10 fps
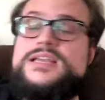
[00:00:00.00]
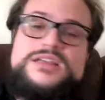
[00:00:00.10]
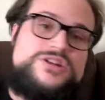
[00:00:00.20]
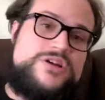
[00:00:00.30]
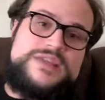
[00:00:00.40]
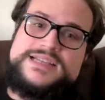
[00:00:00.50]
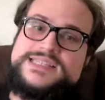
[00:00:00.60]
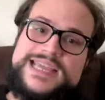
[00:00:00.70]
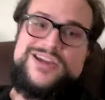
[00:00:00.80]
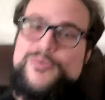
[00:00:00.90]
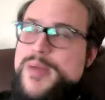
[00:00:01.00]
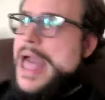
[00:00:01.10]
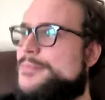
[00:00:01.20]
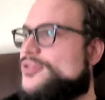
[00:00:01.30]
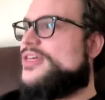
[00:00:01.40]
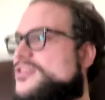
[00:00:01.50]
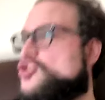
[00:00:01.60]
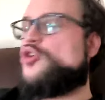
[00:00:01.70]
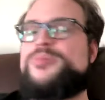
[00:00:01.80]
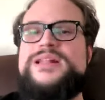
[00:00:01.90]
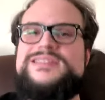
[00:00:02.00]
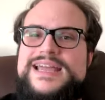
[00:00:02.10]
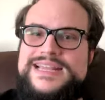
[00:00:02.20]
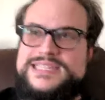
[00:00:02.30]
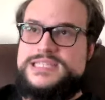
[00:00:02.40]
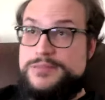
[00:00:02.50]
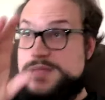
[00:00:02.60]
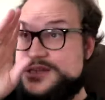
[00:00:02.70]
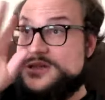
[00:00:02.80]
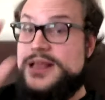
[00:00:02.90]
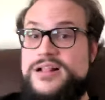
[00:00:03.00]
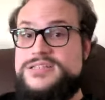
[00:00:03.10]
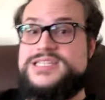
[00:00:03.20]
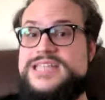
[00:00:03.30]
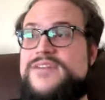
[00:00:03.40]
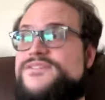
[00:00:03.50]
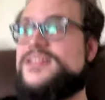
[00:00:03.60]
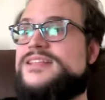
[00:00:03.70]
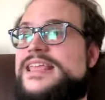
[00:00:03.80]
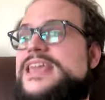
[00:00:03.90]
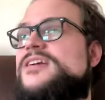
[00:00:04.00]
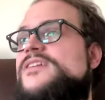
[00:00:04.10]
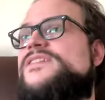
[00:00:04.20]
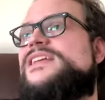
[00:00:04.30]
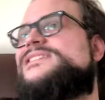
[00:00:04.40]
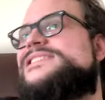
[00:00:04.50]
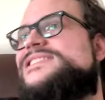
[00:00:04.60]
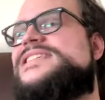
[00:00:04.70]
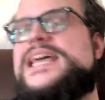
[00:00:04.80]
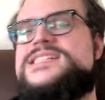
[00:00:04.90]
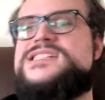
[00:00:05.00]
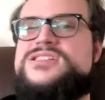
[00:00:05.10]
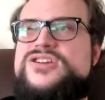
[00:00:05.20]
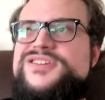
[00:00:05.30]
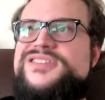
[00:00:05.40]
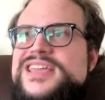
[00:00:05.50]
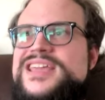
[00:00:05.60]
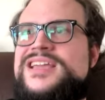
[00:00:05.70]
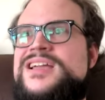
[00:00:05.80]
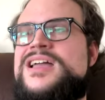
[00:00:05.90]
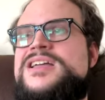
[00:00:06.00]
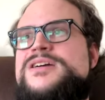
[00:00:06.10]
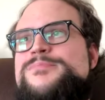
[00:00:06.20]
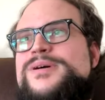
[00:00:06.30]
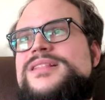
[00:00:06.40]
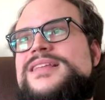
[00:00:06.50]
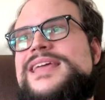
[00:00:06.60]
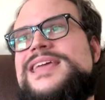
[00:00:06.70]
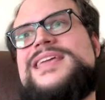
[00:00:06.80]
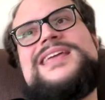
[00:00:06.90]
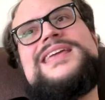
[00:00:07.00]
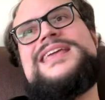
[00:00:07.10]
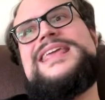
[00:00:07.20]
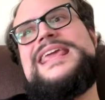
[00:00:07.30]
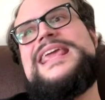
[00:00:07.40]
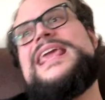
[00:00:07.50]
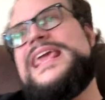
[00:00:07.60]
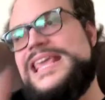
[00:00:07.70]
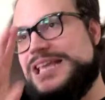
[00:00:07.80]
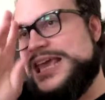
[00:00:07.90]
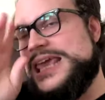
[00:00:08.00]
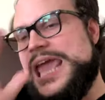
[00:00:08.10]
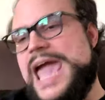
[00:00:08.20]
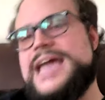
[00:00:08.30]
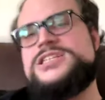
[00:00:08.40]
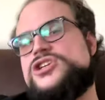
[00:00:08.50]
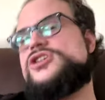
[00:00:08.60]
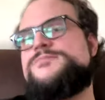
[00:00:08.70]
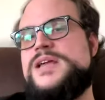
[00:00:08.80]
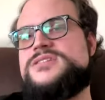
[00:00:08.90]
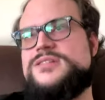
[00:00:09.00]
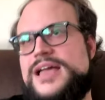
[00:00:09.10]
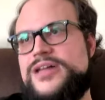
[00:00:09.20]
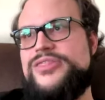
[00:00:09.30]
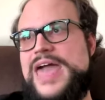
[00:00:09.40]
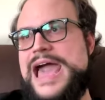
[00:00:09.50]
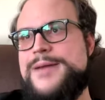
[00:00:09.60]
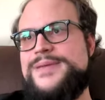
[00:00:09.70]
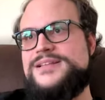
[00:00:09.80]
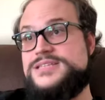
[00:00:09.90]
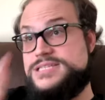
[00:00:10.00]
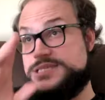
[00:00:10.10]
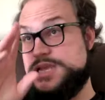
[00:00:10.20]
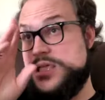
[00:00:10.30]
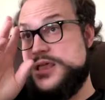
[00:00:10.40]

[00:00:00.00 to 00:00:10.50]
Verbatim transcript: you know that psychobabble that nobody likes the mental health stuff that like gary vee says is a good thing but like he he has good mental health habits